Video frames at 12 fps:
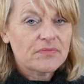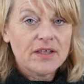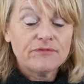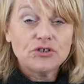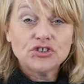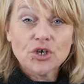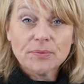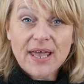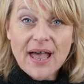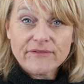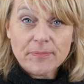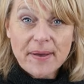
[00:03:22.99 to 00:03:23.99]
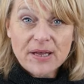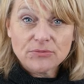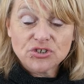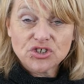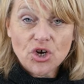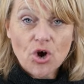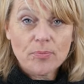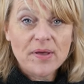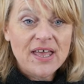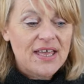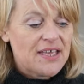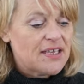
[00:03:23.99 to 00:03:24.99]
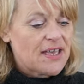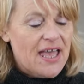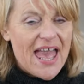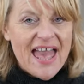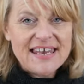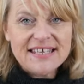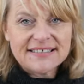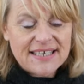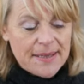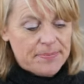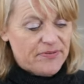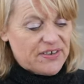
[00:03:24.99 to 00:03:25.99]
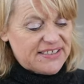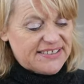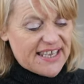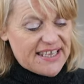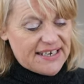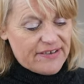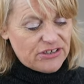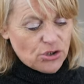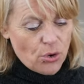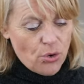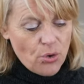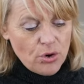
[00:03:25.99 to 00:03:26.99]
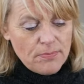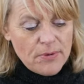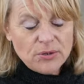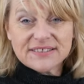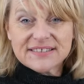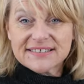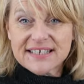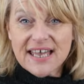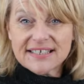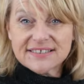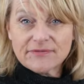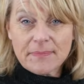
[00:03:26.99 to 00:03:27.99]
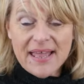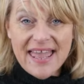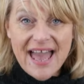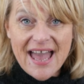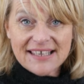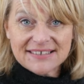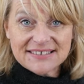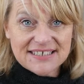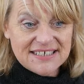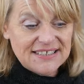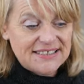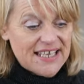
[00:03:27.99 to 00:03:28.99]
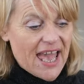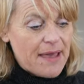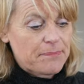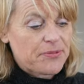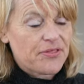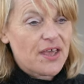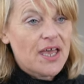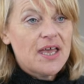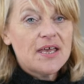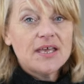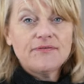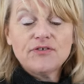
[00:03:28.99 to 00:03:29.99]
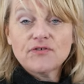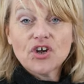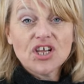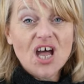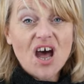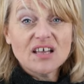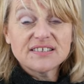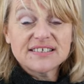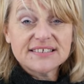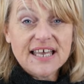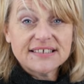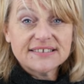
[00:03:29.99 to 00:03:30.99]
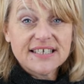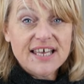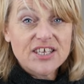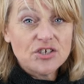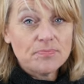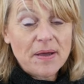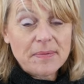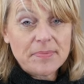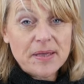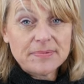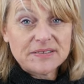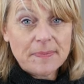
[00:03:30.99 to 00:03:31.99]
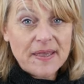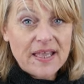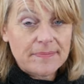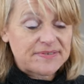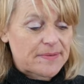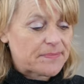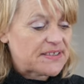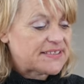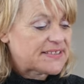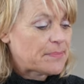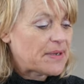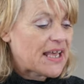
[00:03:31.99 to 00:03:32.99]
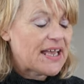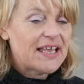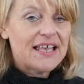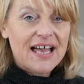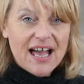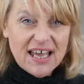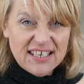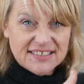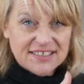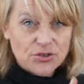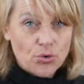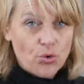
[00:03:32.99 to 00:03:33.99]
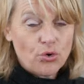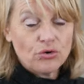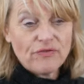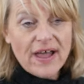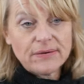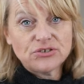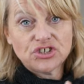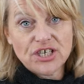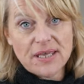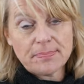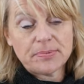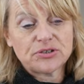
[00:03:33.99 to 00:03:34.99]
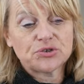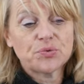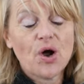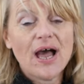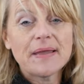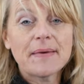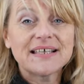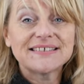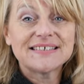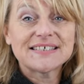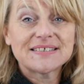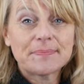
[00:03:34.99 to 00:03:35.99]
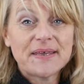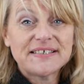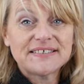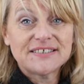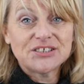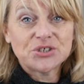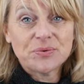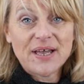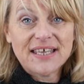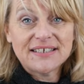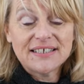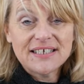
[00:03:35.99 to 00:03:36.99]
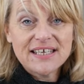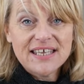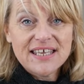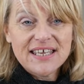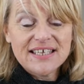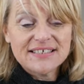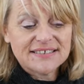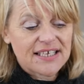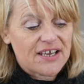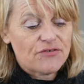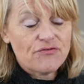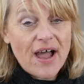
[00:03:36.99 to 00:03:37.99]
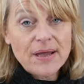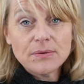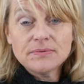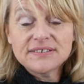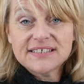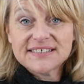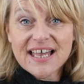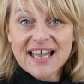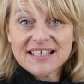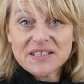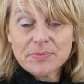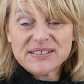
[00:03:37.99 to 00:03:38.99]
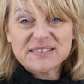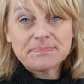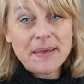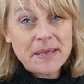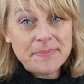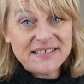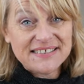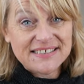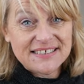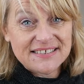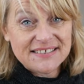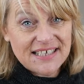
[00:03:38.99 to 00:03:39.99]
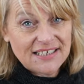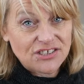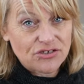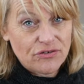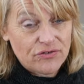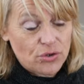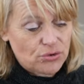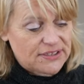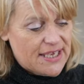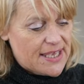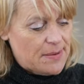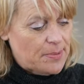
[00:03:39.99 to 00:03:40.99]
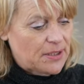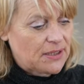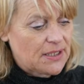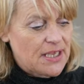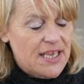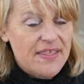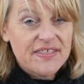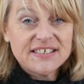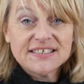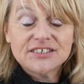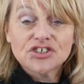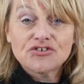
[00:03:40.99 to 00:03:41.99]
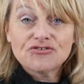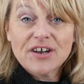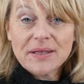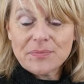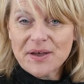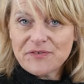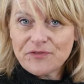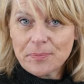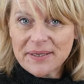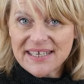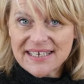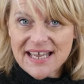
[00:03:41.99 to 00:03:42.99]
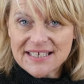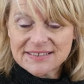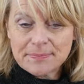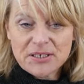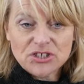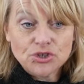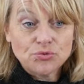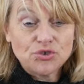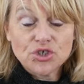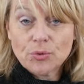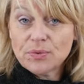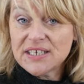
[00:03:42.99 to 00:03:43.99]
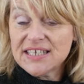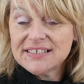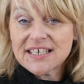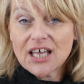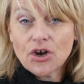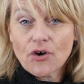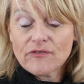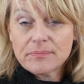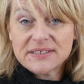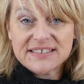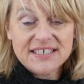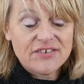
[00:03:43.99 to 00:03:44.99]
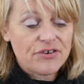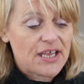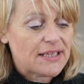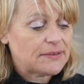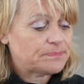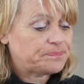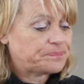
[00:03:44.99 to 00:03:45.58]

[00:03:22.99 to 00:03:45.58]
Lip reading: If you don't have a pound shop, any type of container is almost the size of my hand in depth. If you've got a garden center, you might be able to pick up something similar. And it's an all-round shape. So what I'm anticipating doing is a round design that would maybe sit in the centre of your table. This is a great one for beginners because you don't need a lot of material.